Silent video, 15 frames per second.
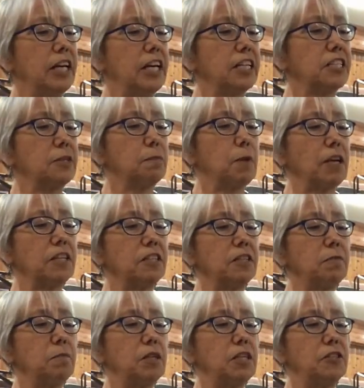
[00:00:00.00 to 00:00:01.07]

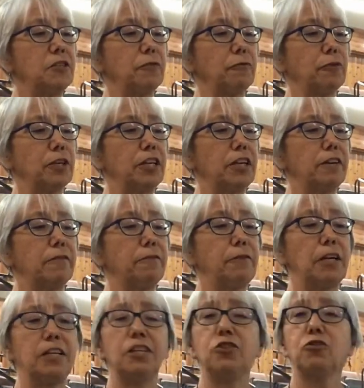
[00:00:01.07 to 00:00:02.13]
expecting me to forgive
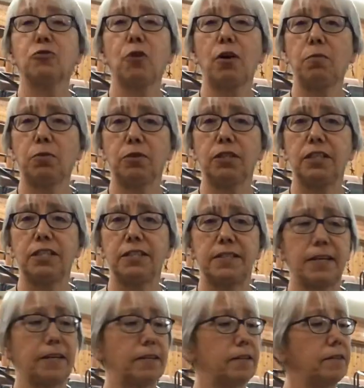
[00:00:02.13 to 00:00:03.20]
any trouble
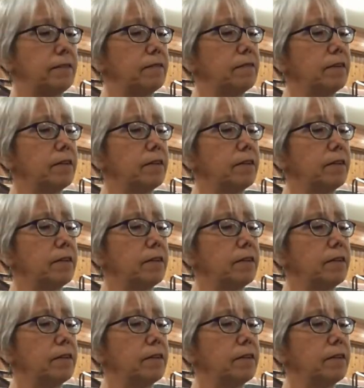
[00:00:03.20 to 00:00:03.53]
he's in.